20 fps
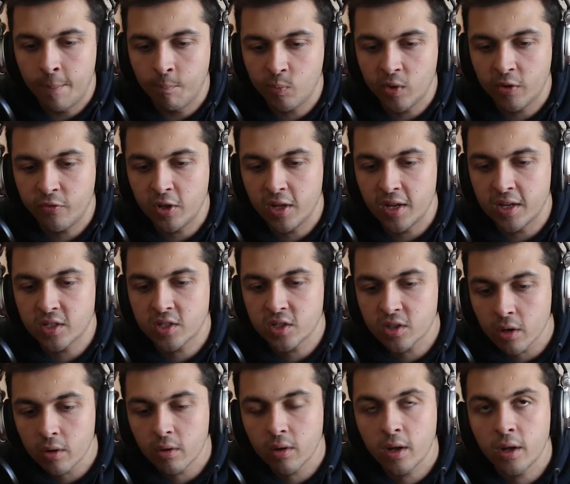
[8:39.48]
If you hit
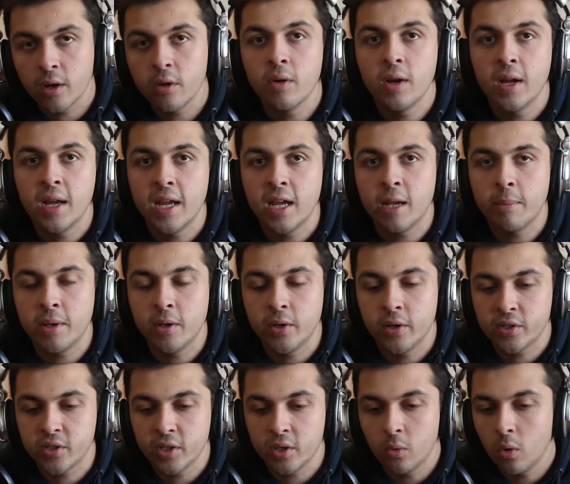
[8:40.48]
solo, it
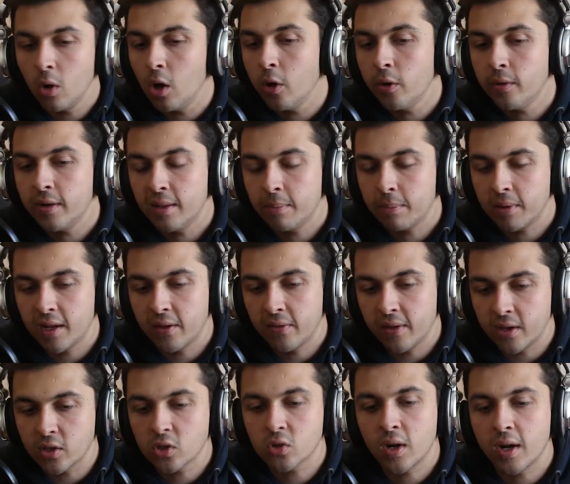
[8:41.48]
means it will only play
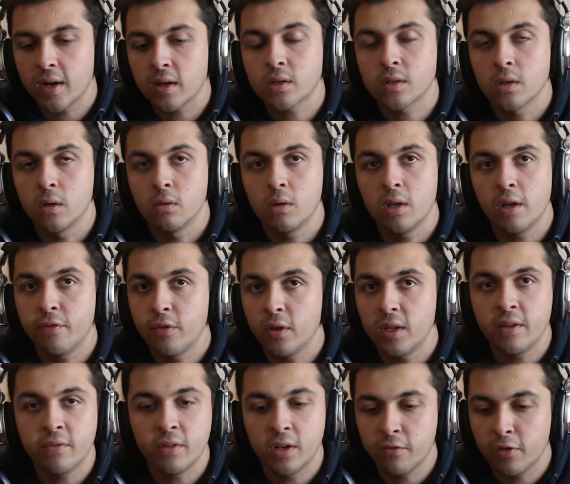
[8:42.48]
that track. So
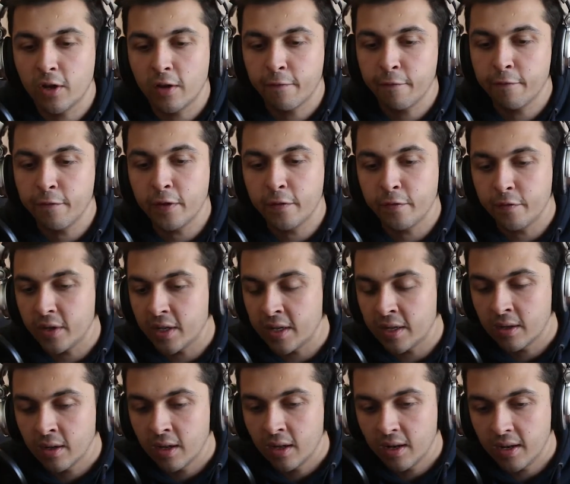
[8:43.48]
even if you have
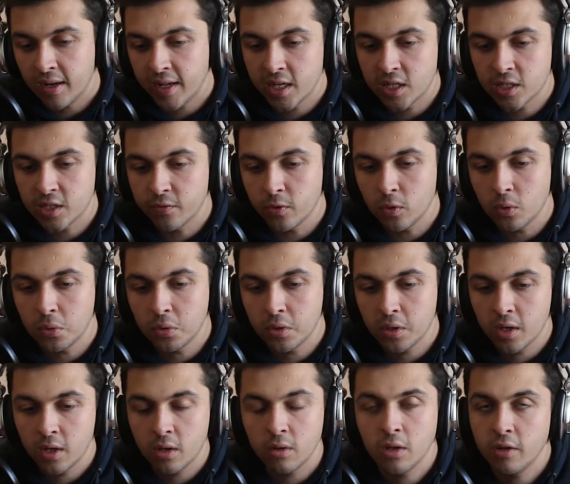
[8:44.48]
50 layers of
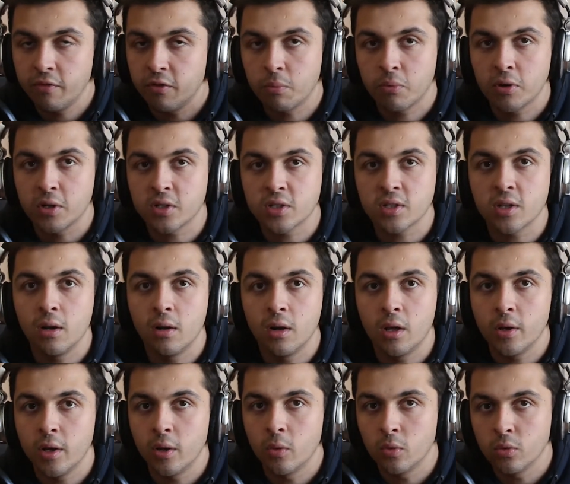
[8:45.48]
audio, if you press
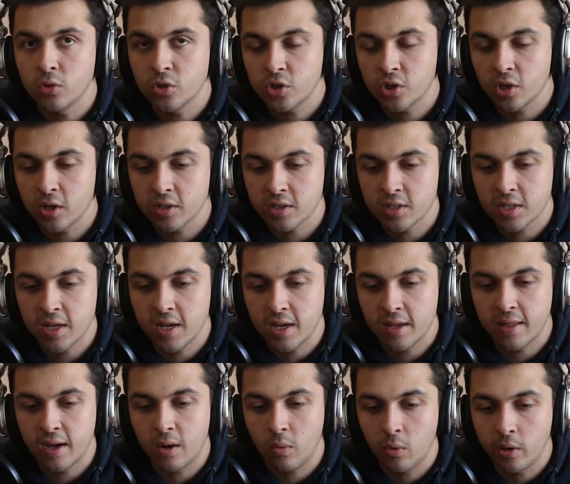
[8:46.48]
solo, it will just hear
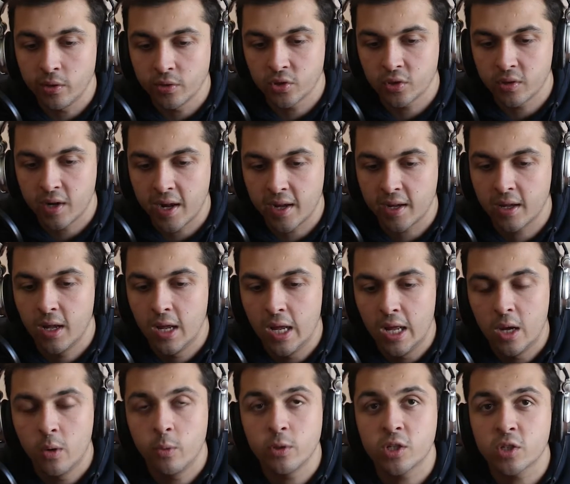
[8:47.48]
that one track,
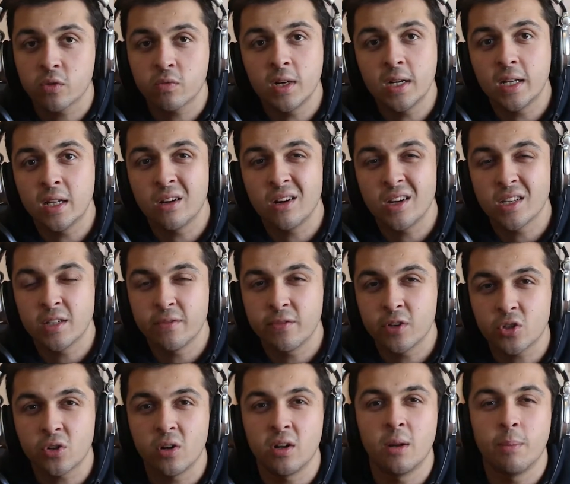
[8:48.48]
which is really nice if you're
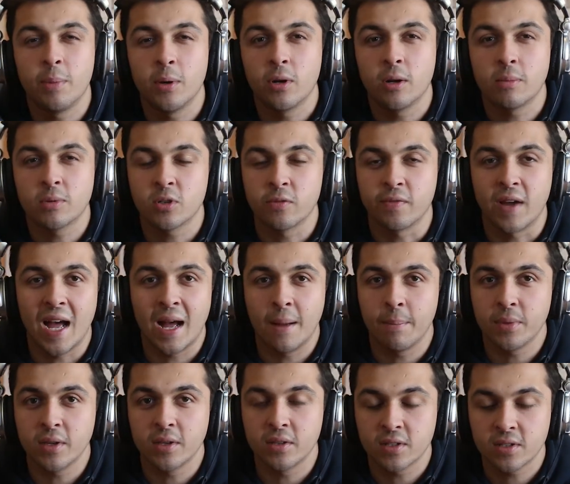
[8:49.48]
trying to build up sort of
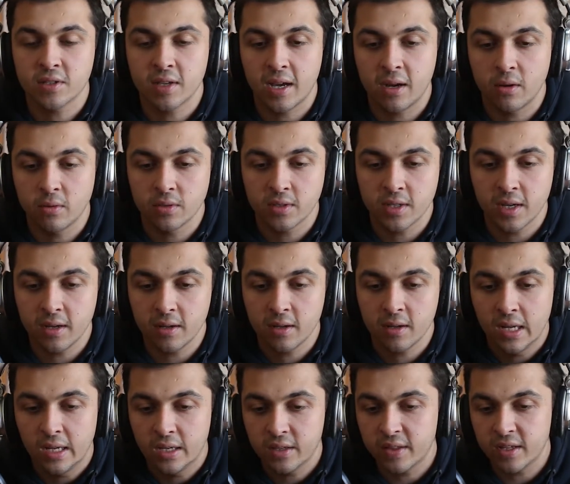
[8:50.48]
ambient sounds,
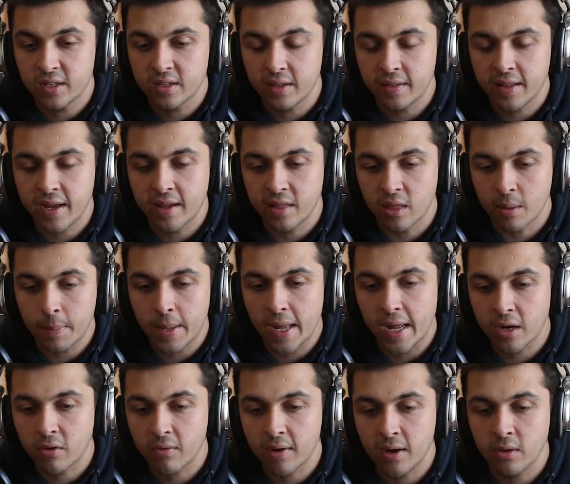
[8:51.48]
things like that in the
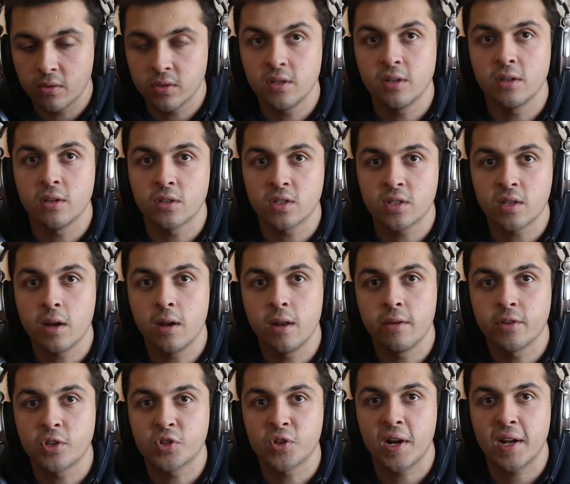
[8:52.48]
background. You can solo
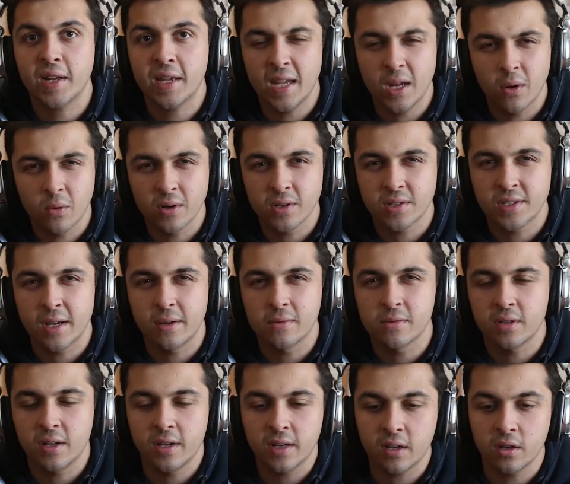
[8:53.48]
the track, hear what it
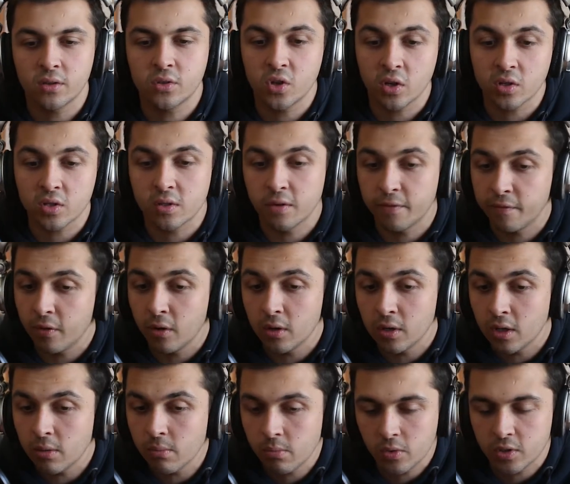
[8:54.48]
sounds like, adjust the
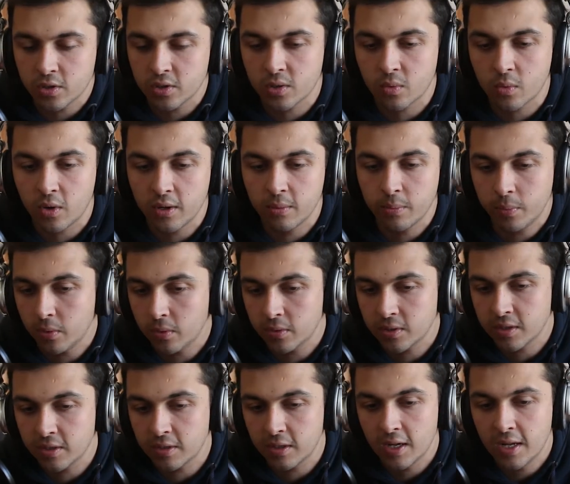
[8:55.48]
volume, which is quite
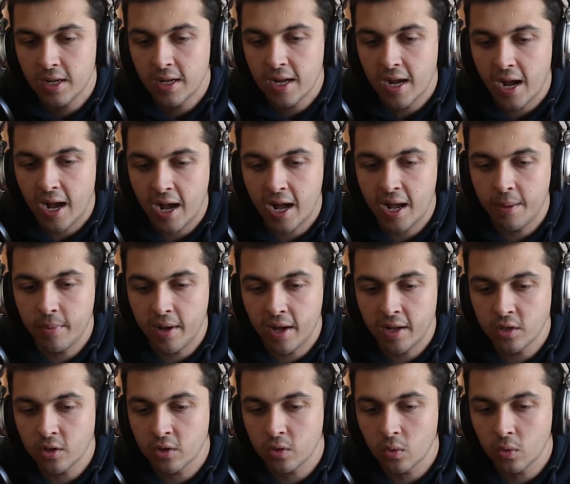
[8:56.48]
important.
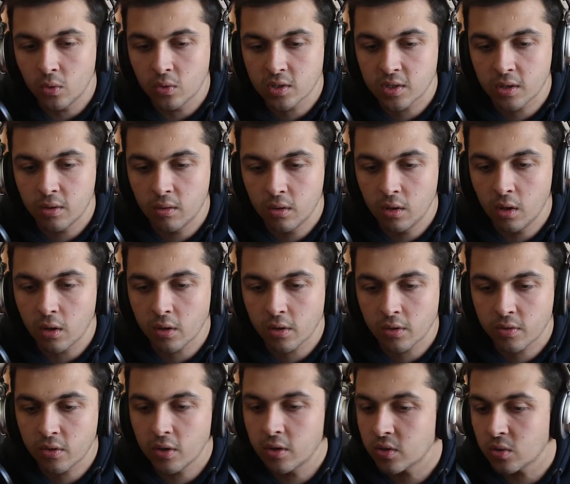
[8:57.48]
And you can also
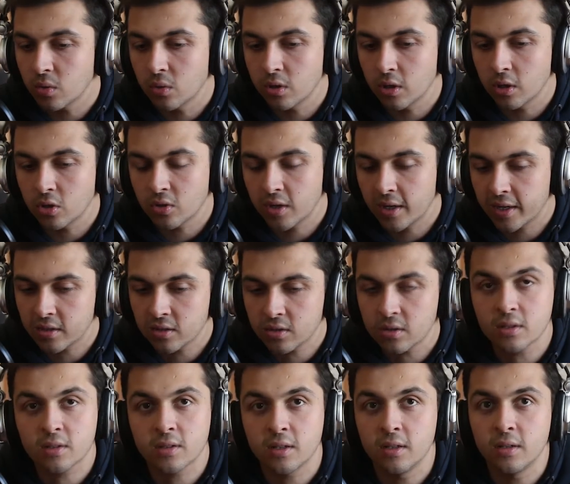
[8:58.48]
lock those audio tracks
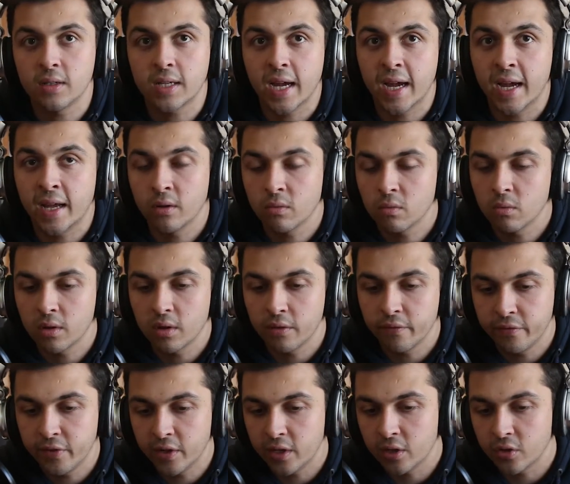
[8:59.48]
just like you can with a
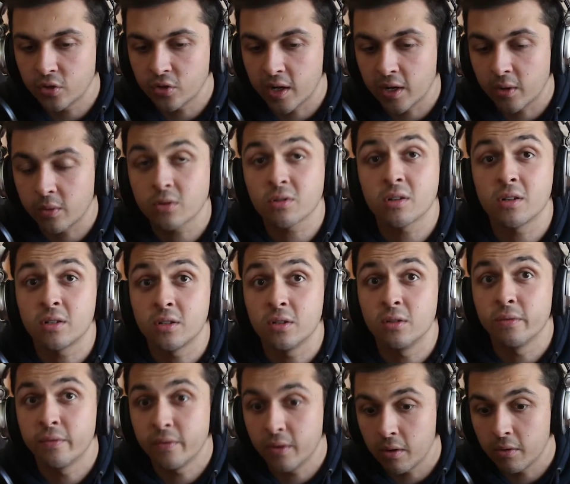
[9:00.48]
video track, which I
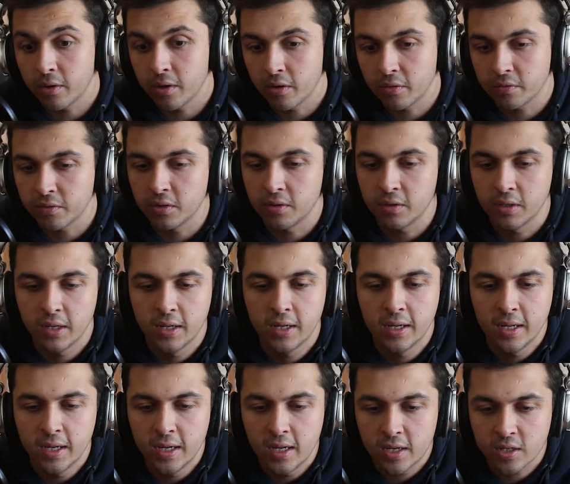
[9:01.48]
do very often.
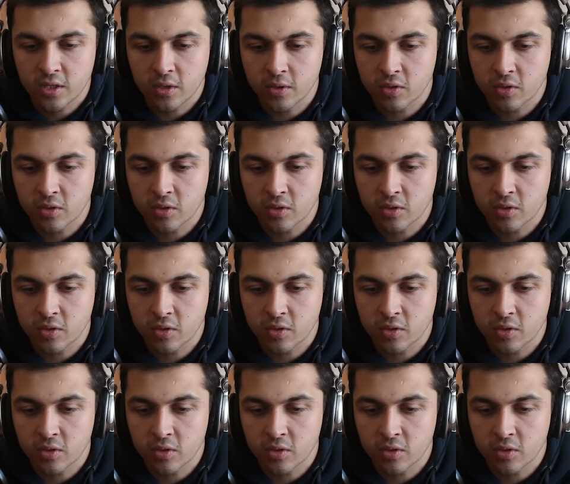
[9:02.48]
So